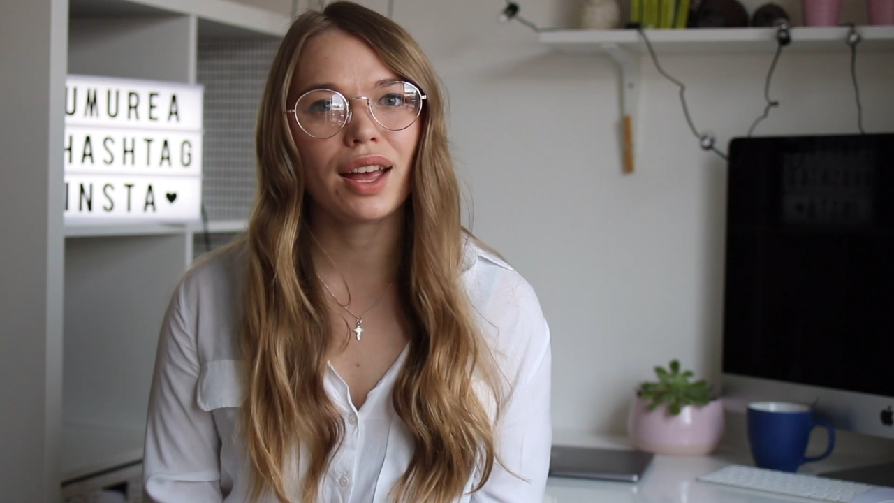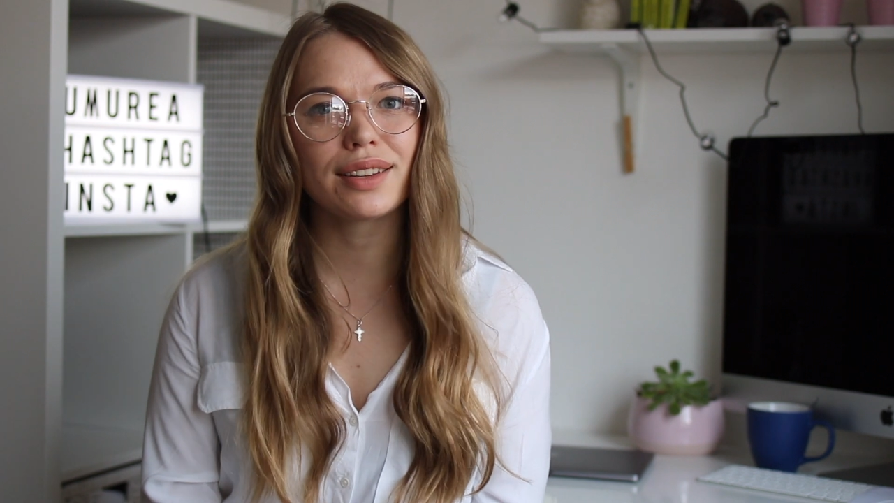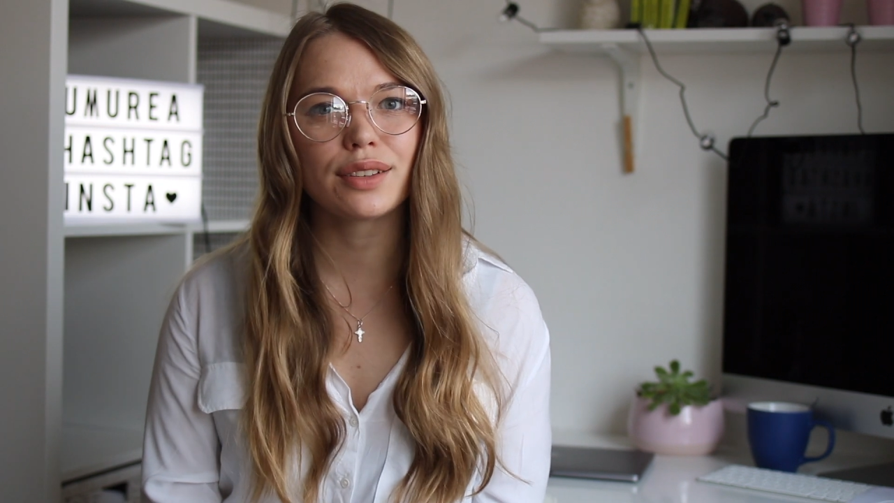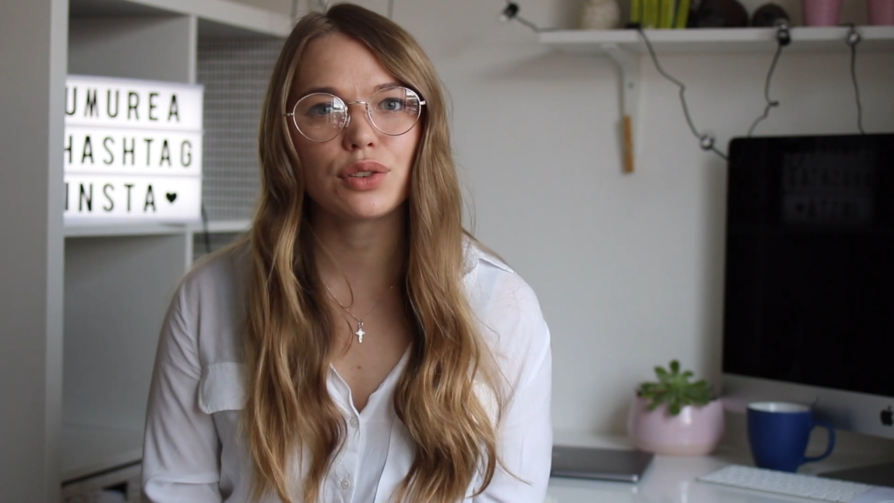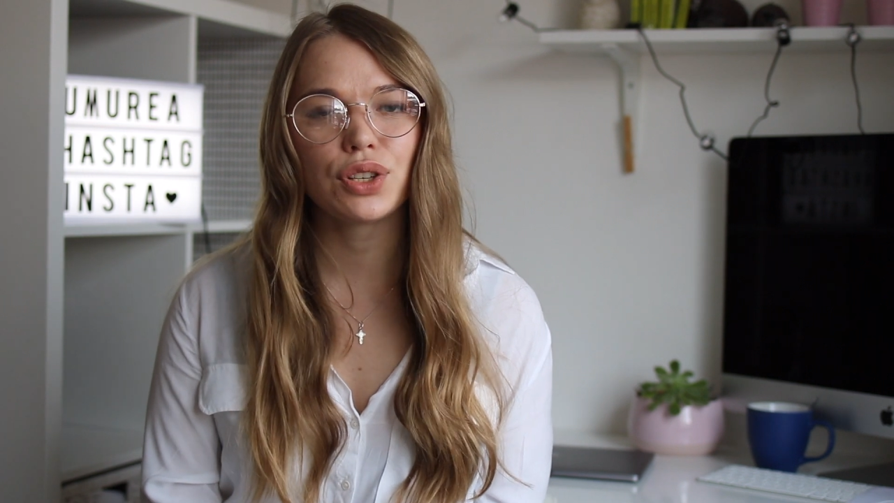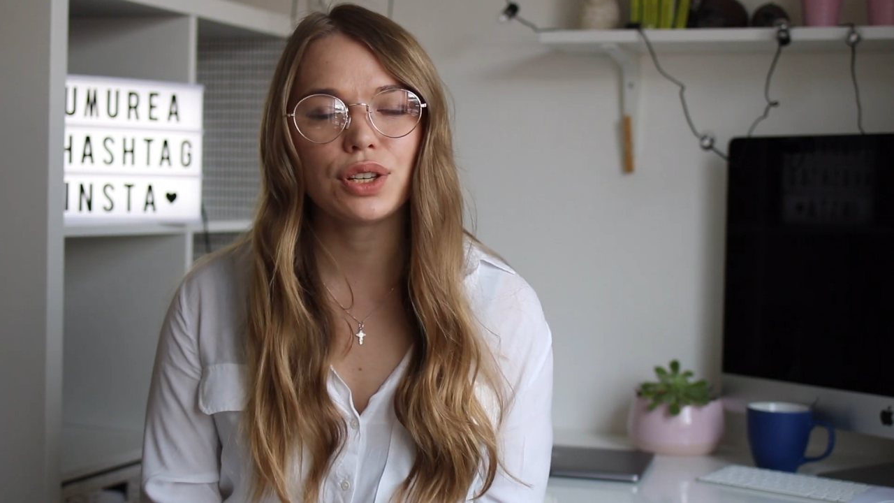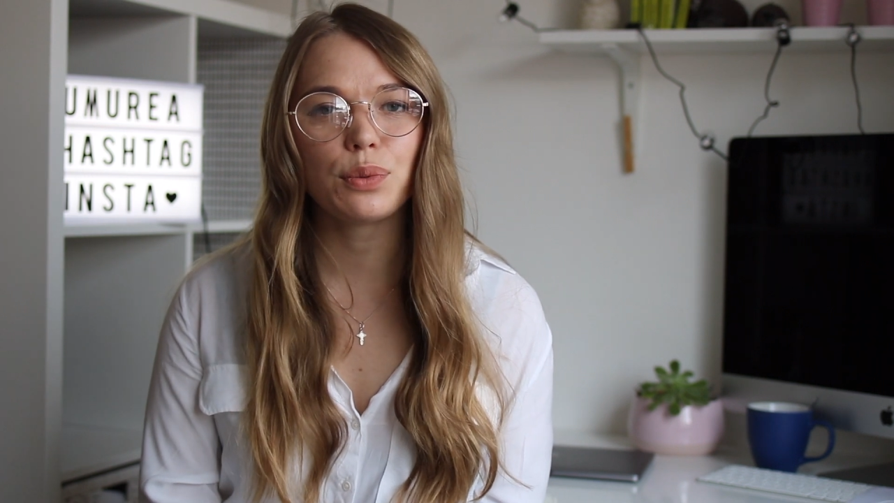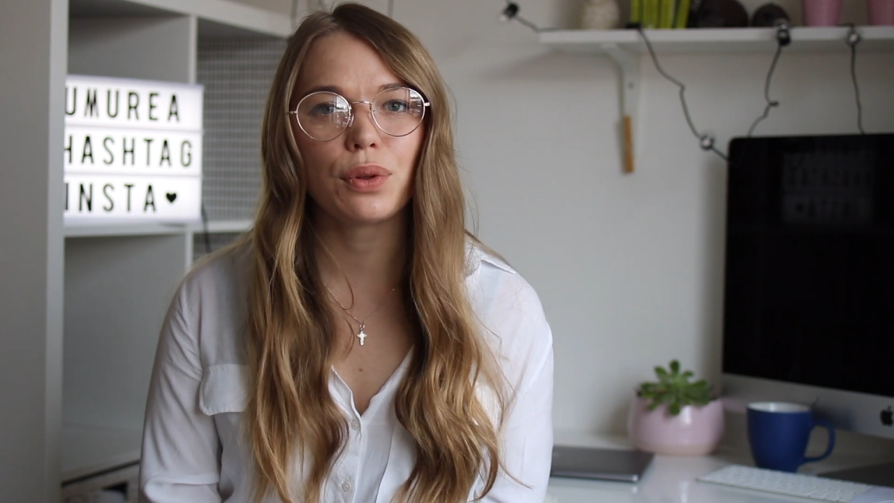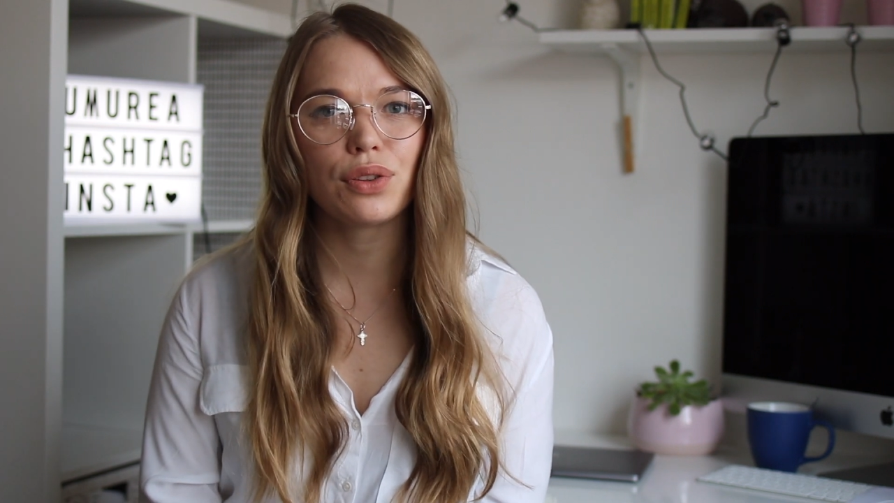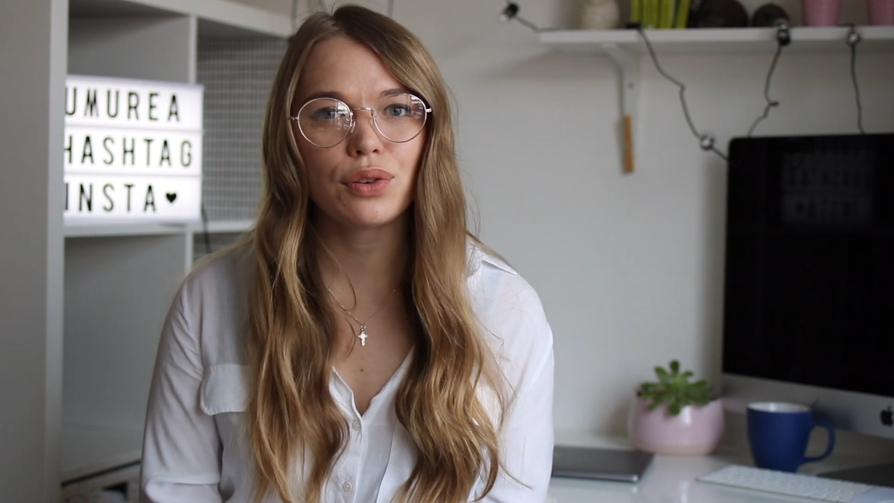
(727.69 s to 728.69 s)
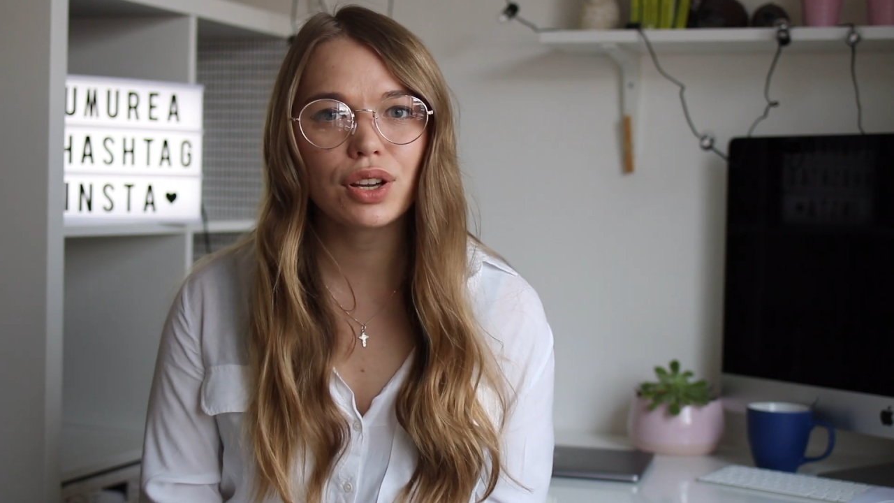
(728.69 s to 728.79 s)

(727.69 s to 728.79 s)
Excel sheet with new